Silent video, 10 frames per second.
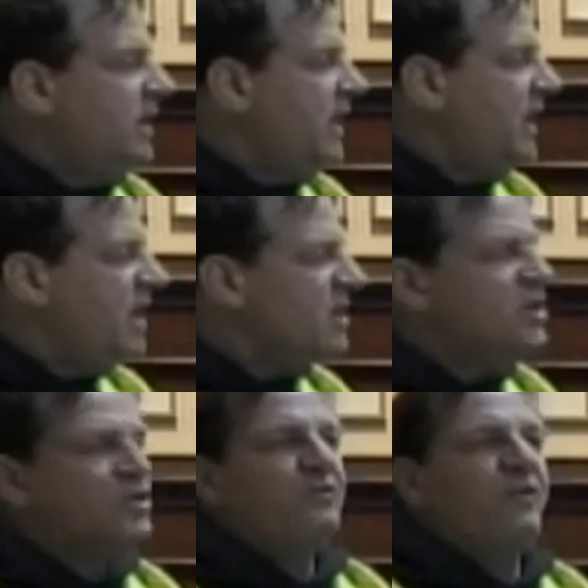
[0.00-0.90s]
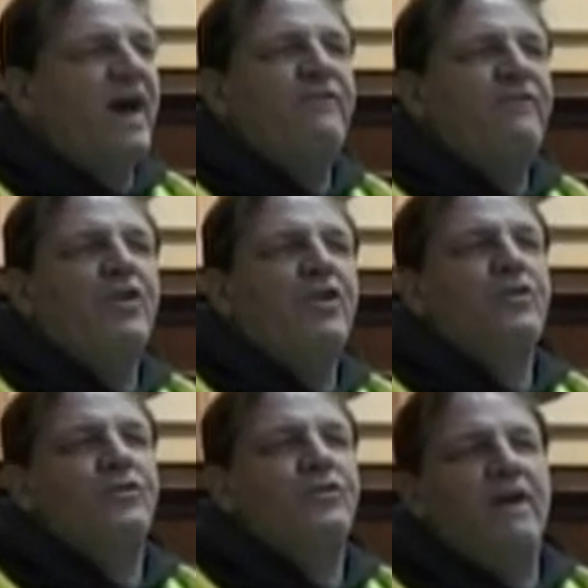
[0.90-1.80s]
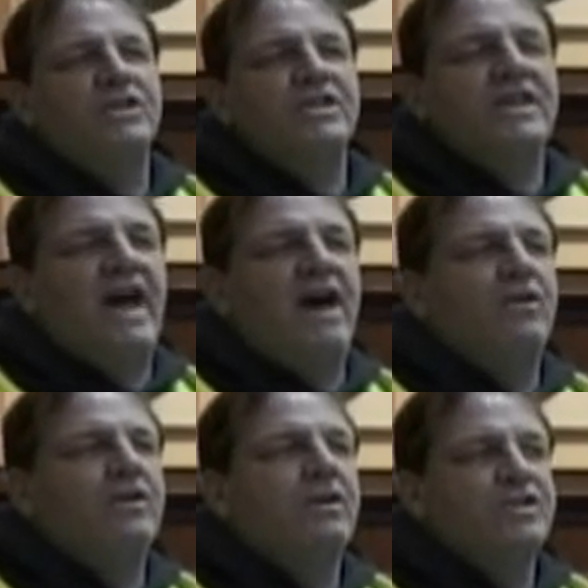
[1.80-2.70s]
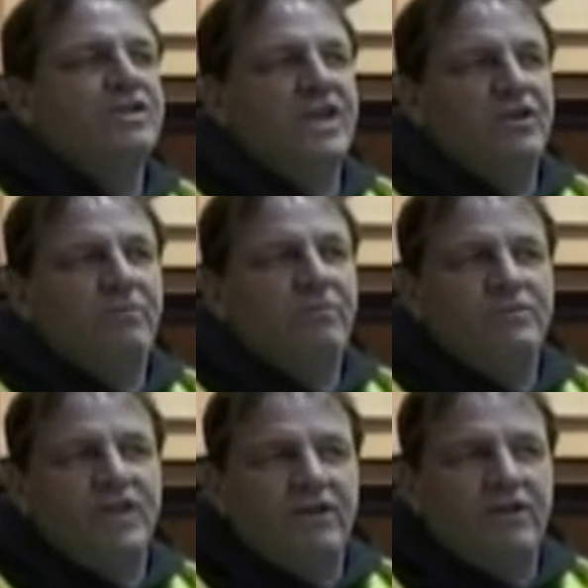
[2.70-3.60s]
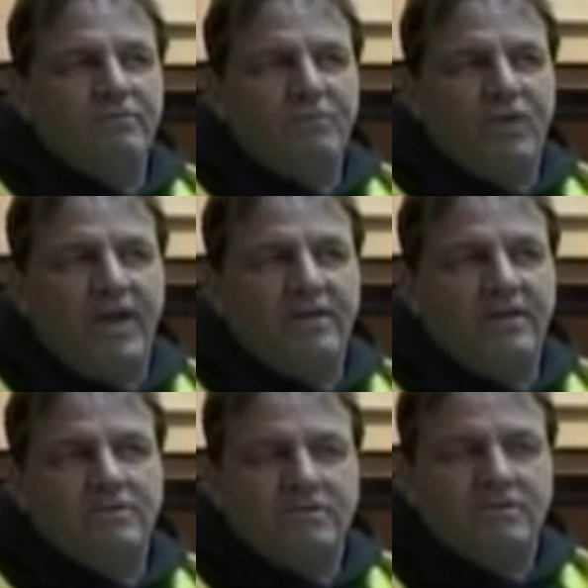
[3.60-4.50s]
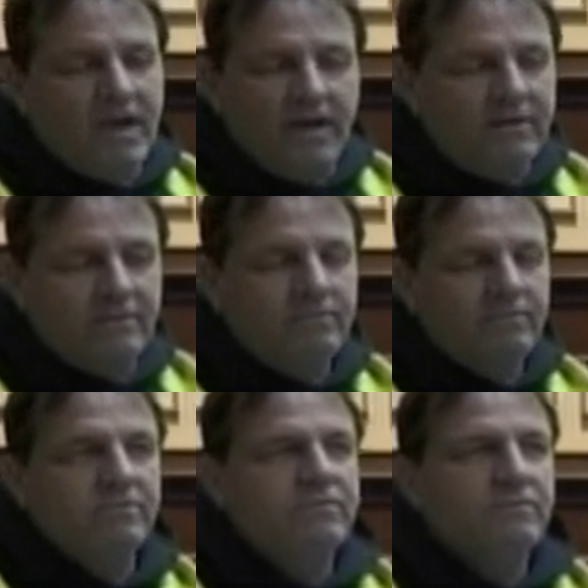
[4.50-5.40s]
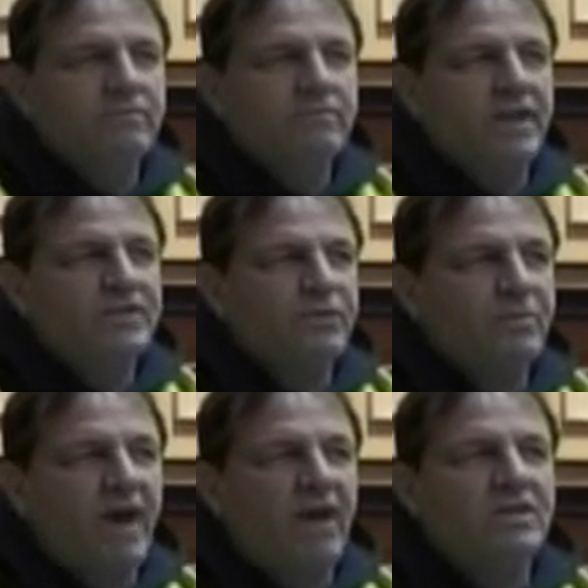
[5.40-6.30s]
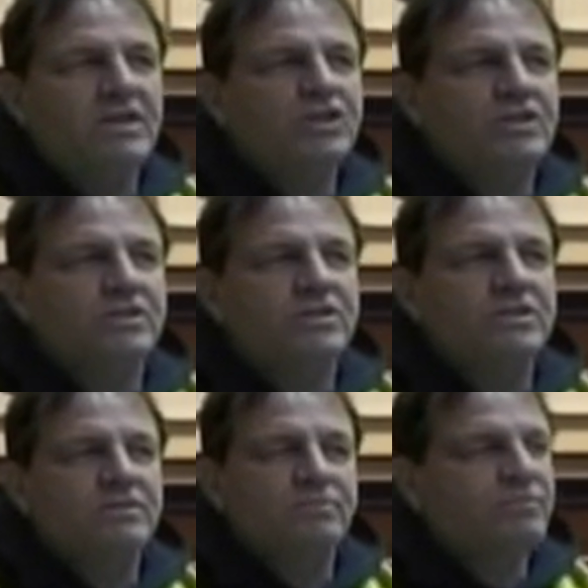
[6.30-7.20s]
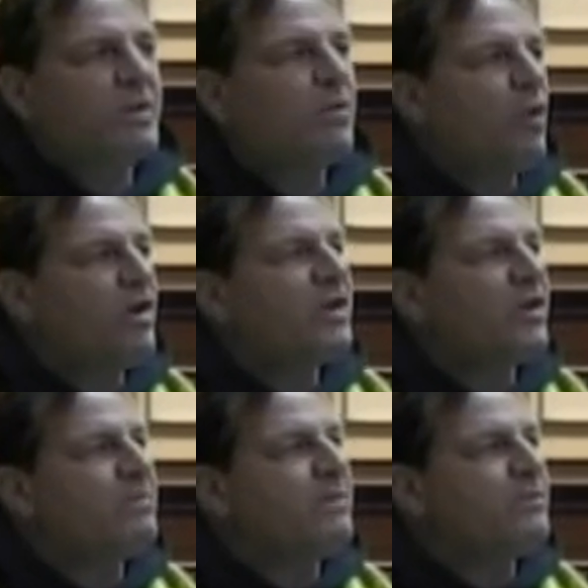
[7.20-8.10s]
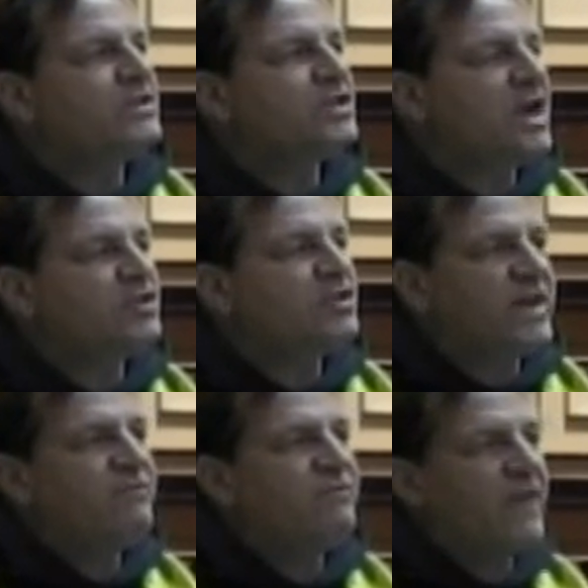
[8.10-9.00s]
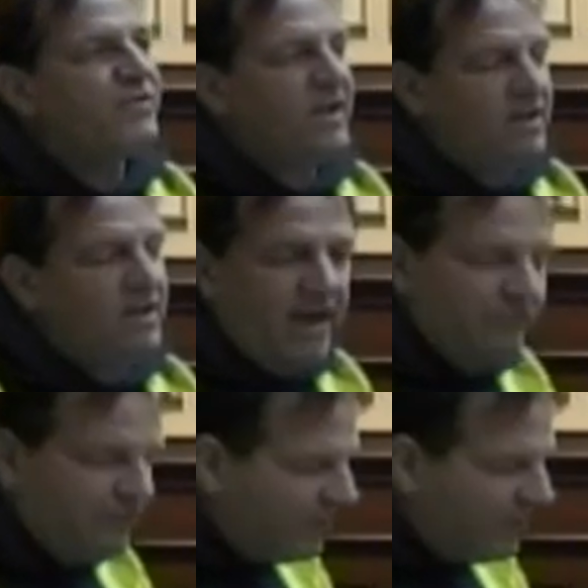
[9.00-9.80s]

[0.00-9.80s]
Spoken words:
he doesn't do $500 or $1,000 dinner plate things for politicians. The ordinary people in this country have nothing left.